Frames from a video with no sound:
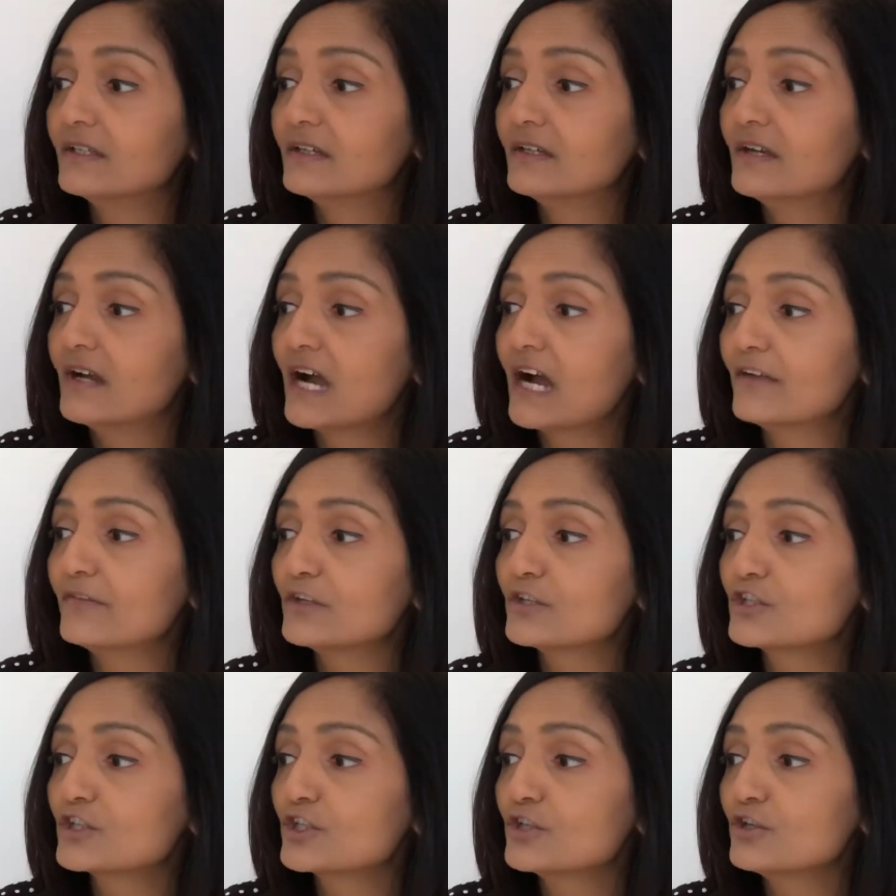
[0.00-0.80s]
at the
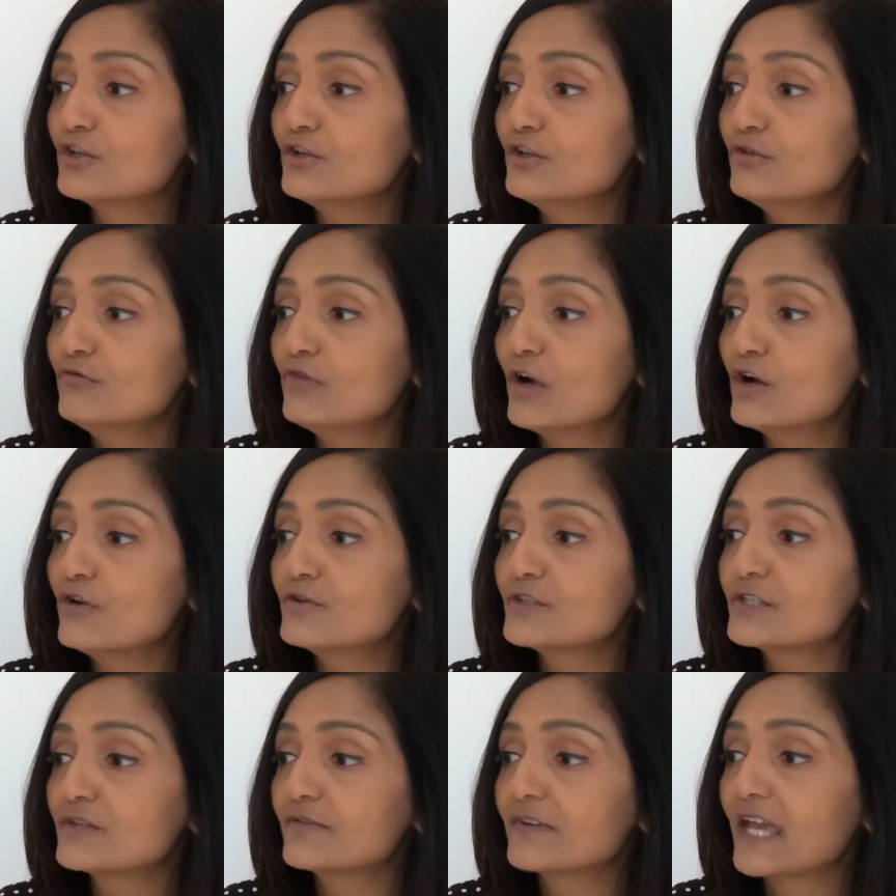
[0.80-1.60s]
2 rows
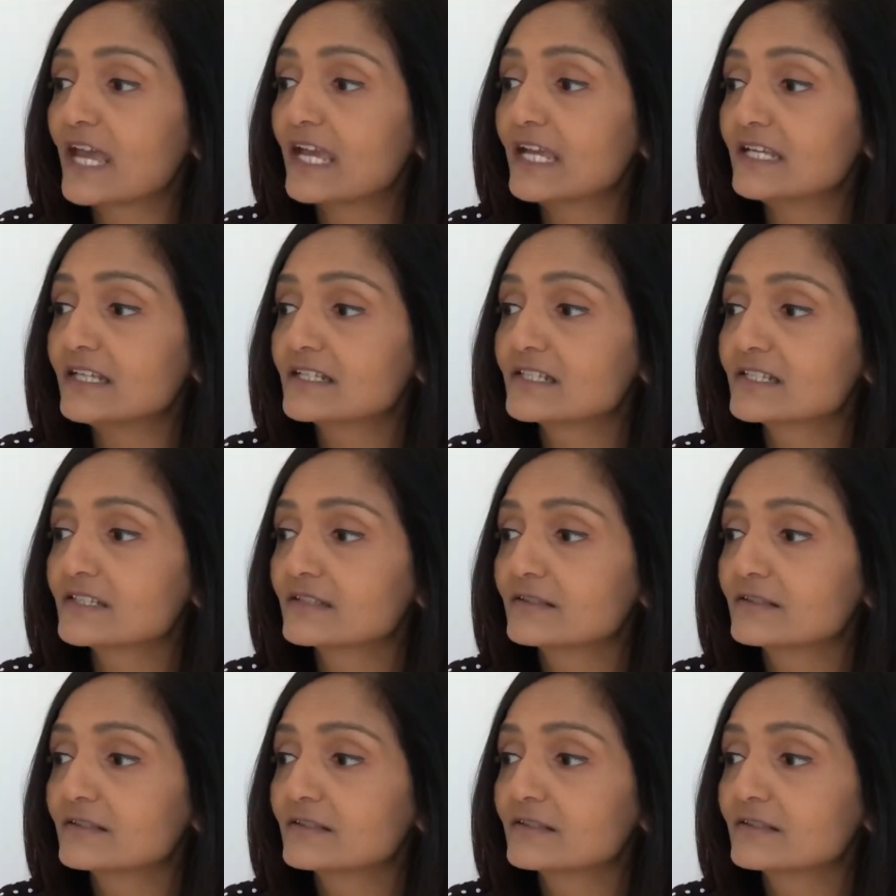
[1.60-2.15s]
of cakes.